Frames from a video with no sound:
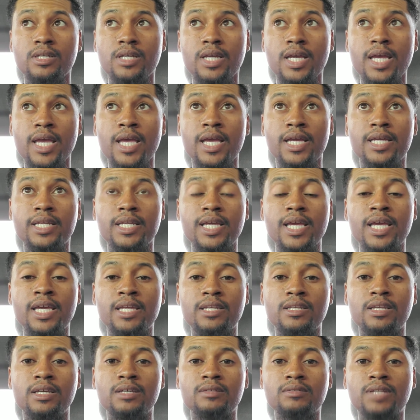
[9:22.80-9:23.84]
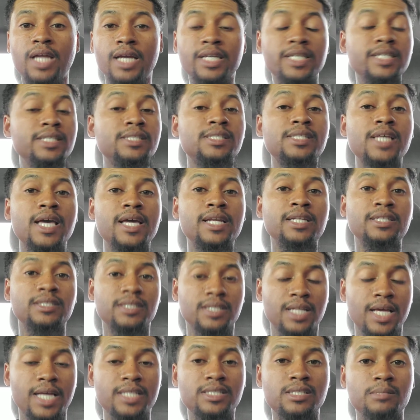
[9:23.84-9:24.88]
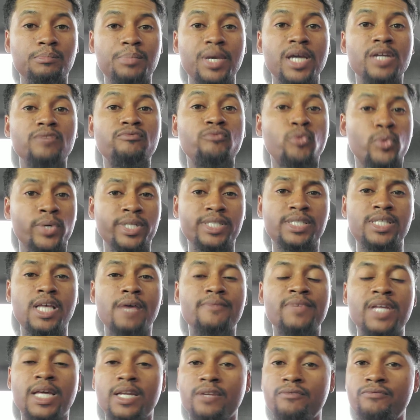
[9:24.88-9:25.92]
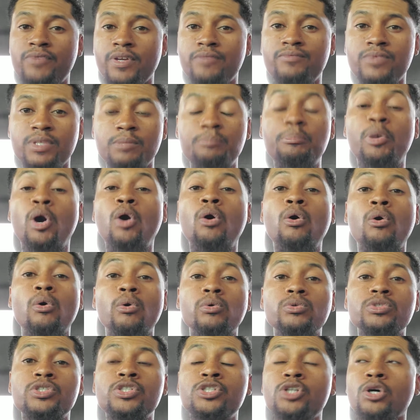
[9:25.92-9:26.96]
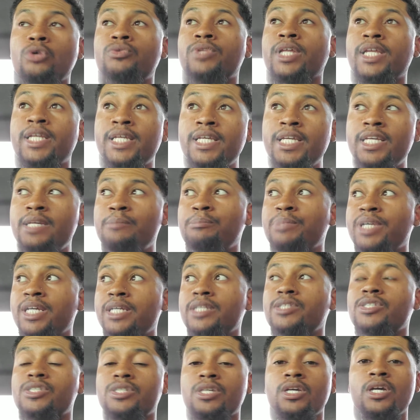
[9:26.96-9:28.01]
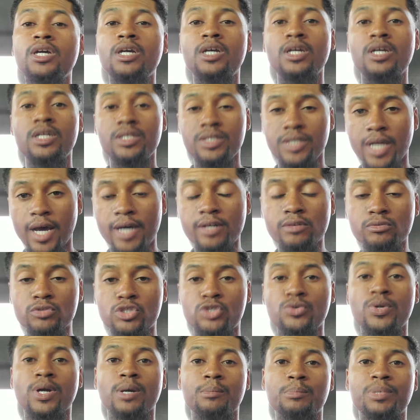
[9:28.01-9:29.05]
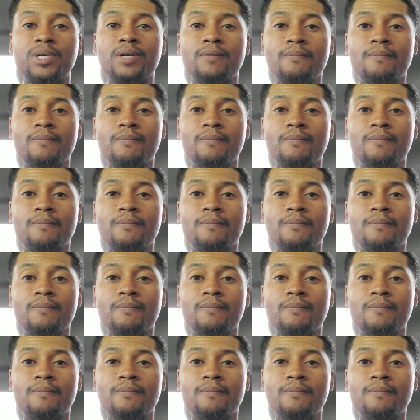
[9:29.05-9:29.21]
And like he said in the last debate, 47 out of 50 polls show that he beats Donald Trump.